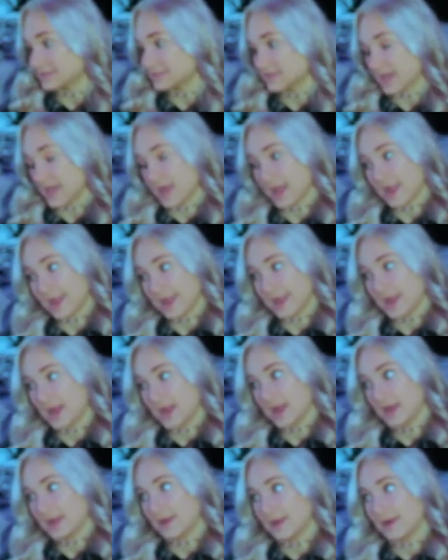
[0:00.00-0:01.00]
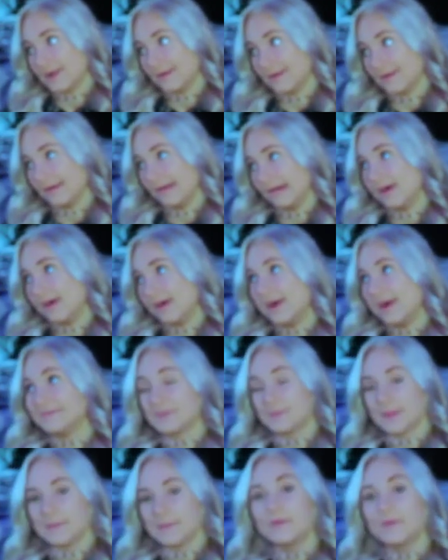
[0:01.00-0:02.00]
that's that. And
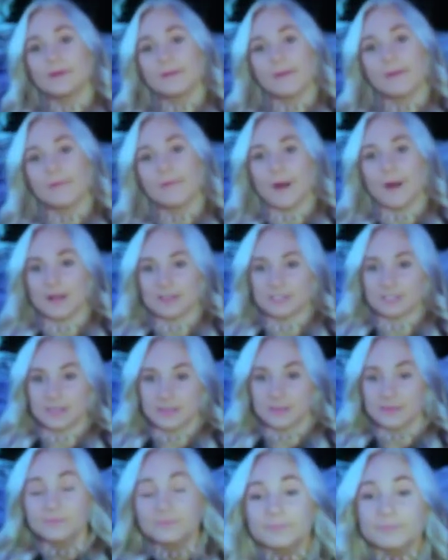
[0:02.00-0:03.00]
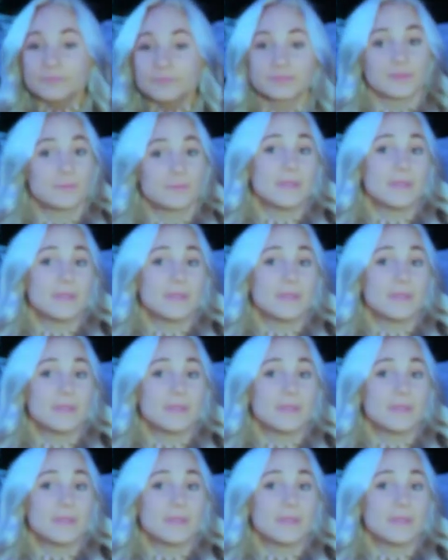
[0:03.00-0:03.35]
if the people who are watching,